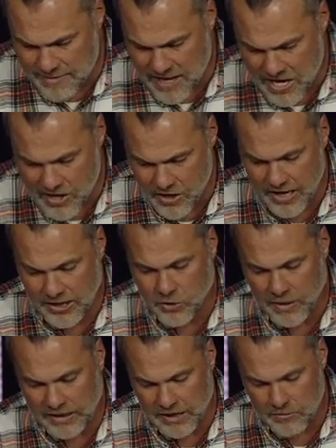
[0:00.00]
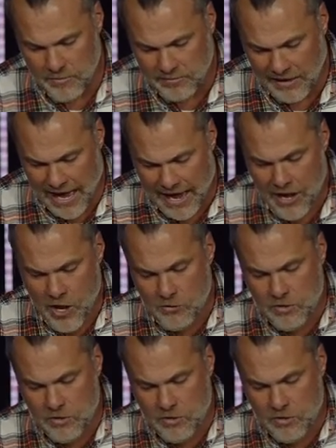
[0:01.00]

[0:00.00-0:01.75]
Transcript: I'm here and quickly reply.